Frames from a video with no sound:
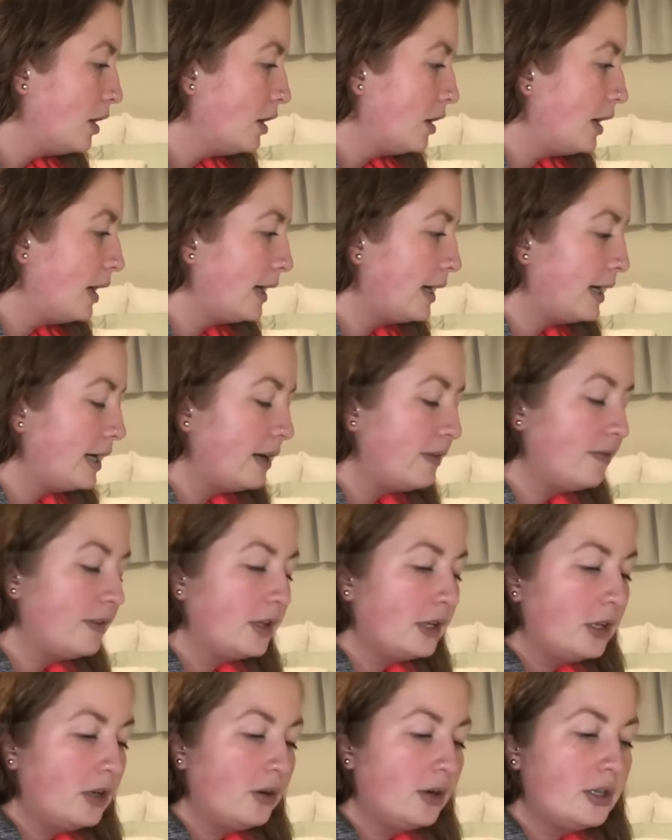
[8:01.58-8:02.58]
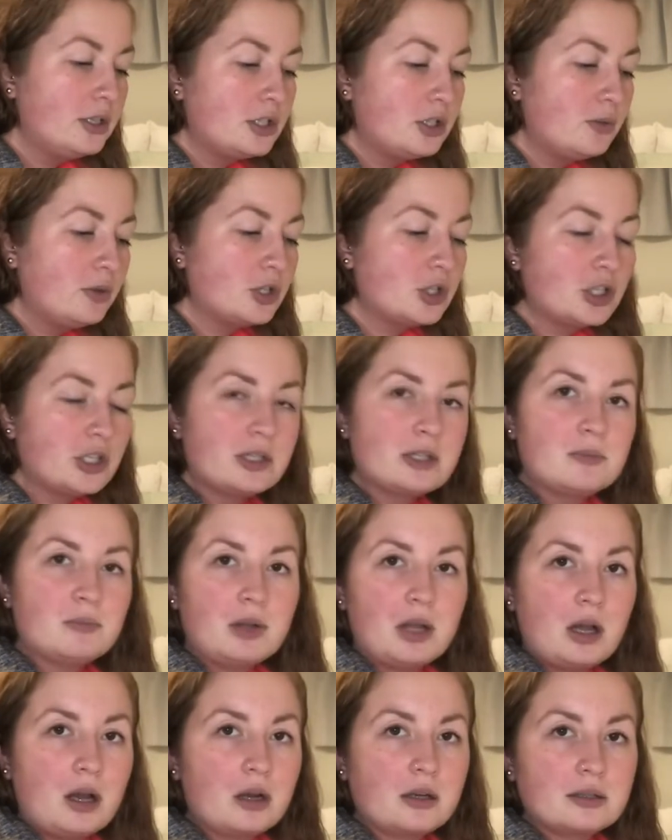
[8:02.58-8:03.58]
Again, I feel like your intuition is
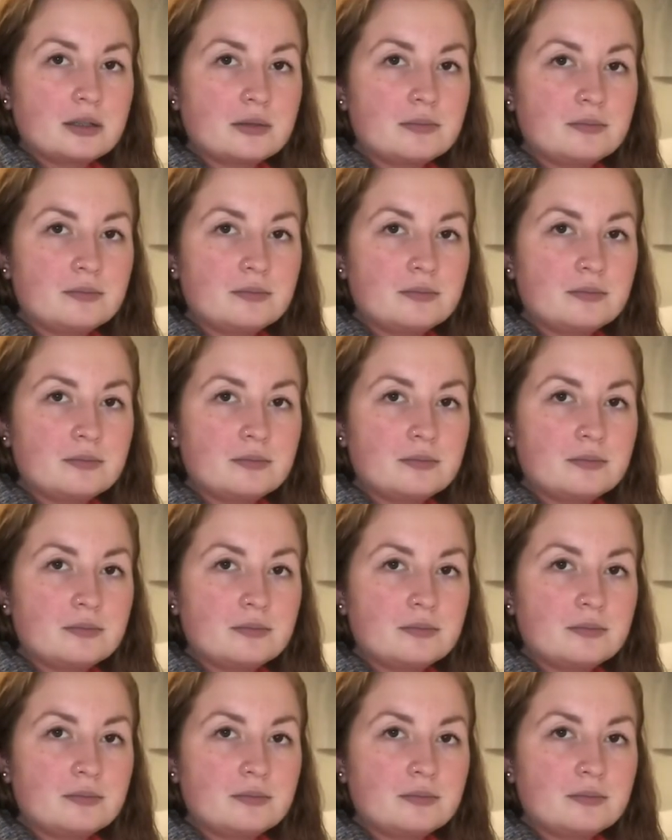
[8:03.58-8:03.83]
blocked,